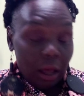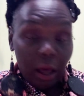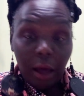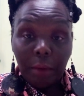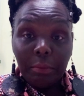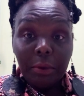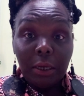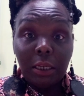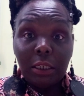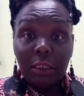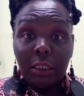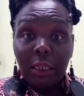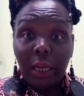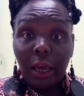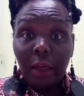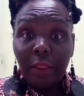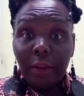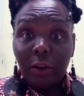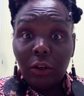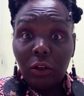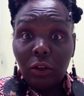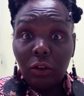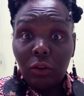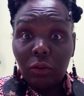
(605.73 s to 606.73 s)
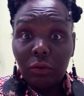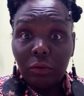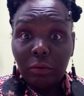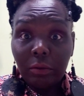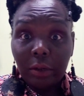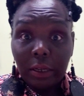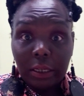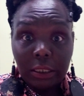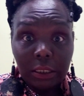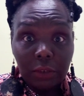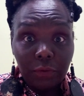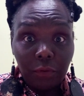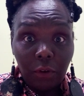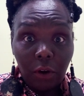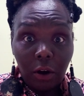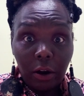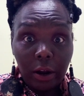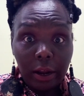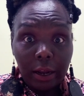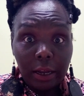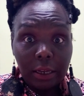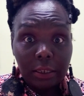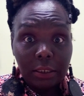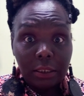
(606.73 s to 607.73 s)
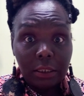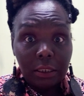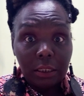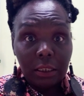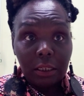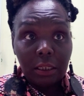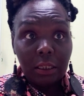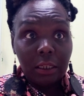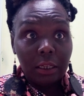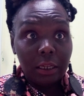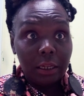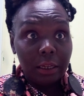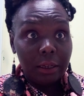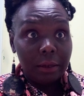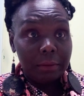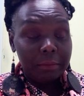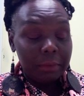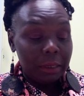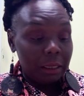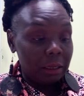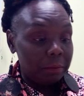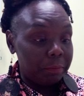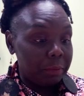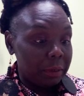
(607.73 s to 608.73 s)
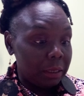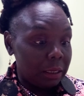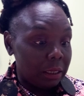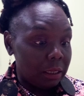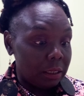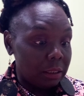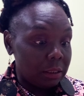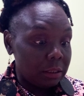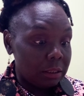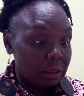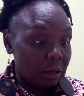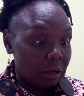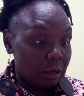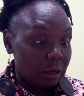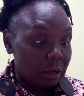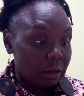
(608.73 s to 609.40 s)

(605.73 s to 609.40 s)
I'm going to see how they do as far as the um, EPs.